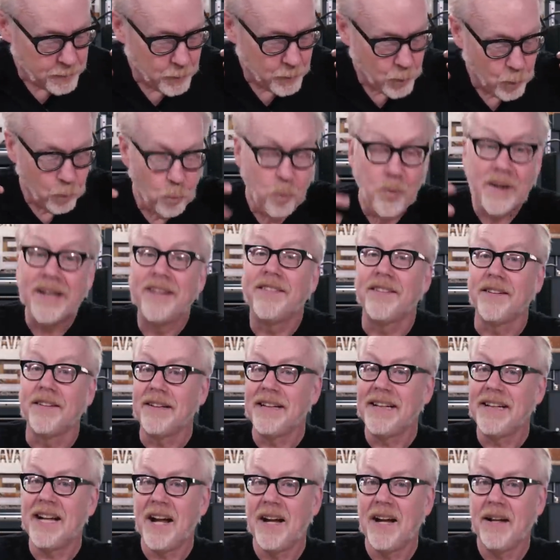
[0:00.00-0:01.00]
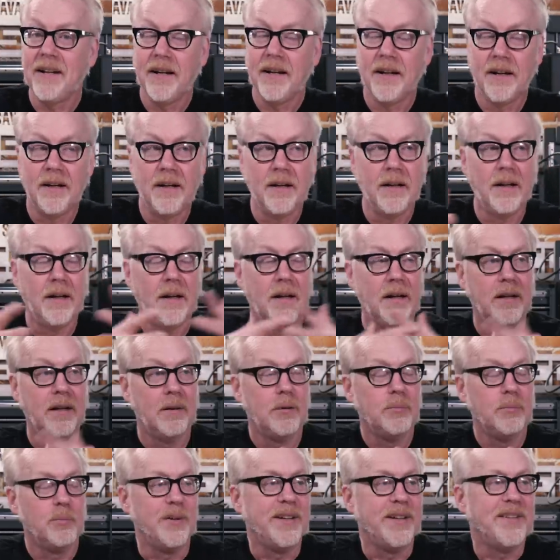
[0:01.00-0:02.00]
recently, I uh, uh,
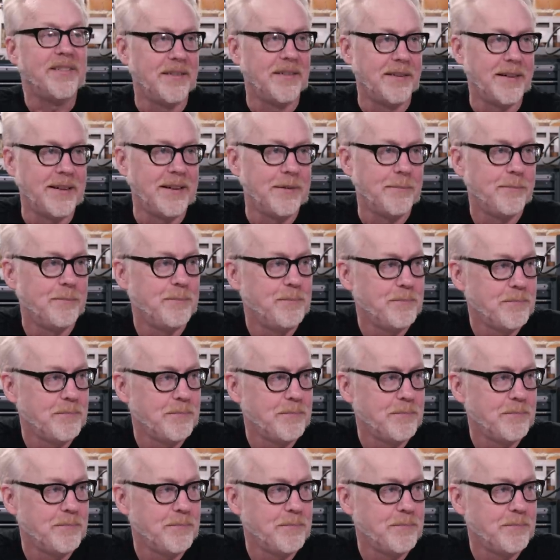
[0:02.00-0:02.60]
recently,